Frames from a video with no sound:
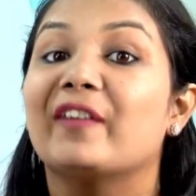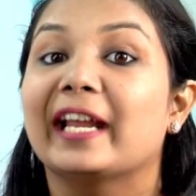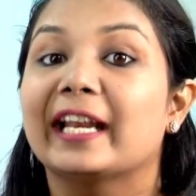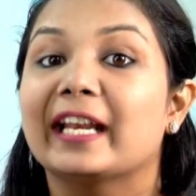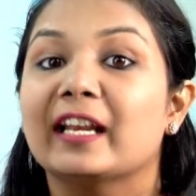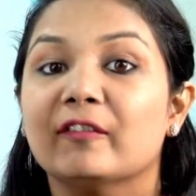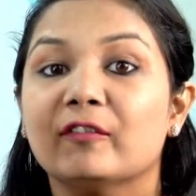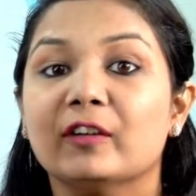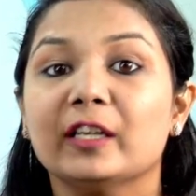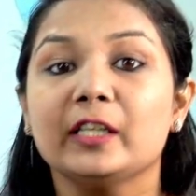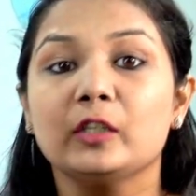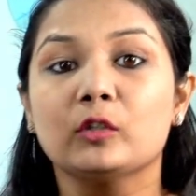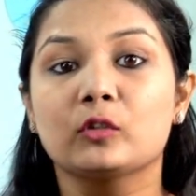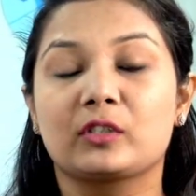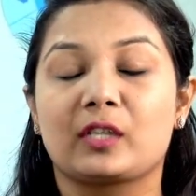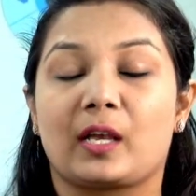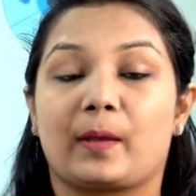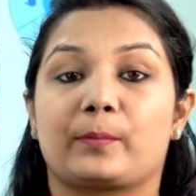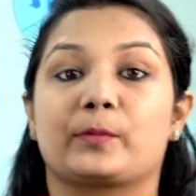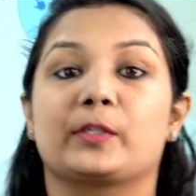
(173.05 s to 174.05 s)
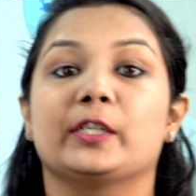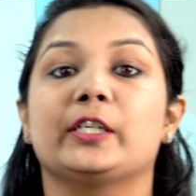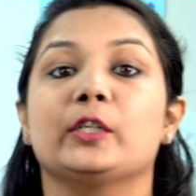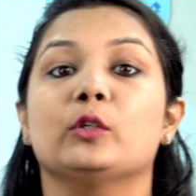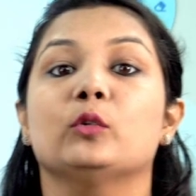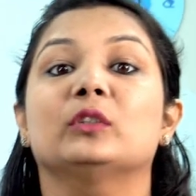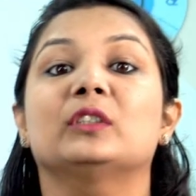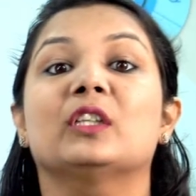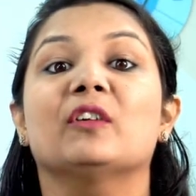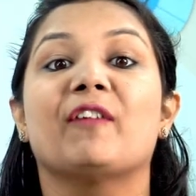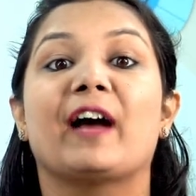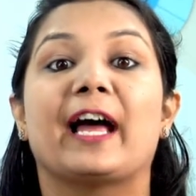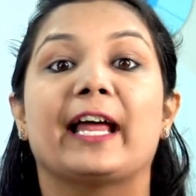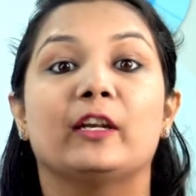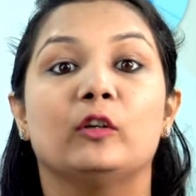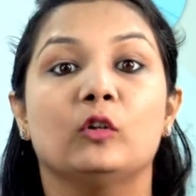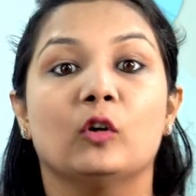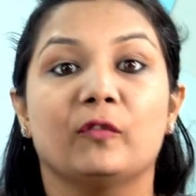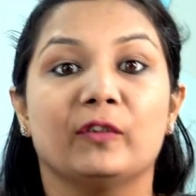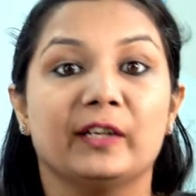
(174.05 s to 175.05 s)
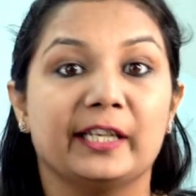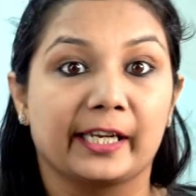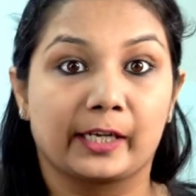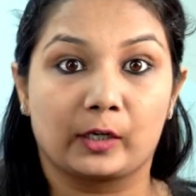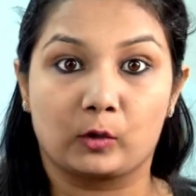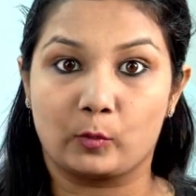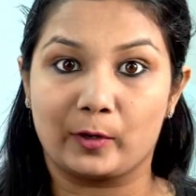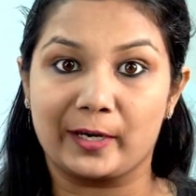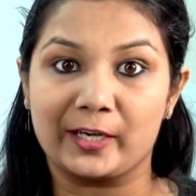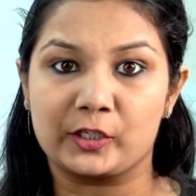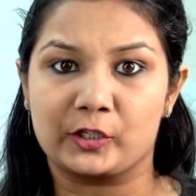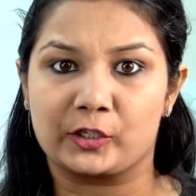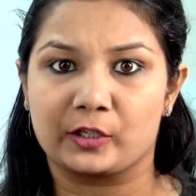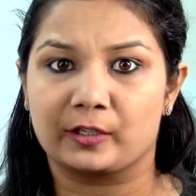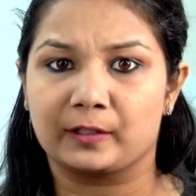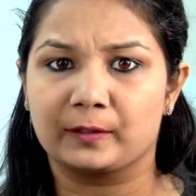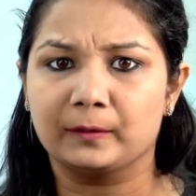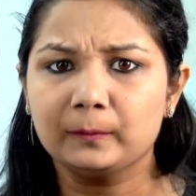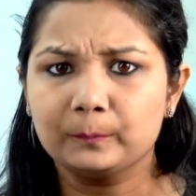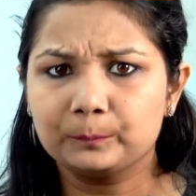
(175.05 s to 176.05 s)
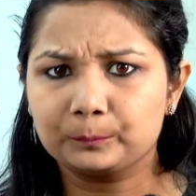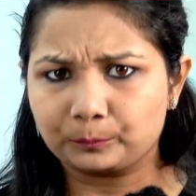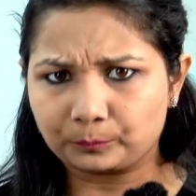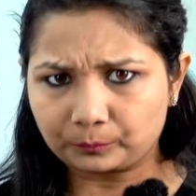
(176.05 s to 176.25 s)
Whenever you substitute the value of an equation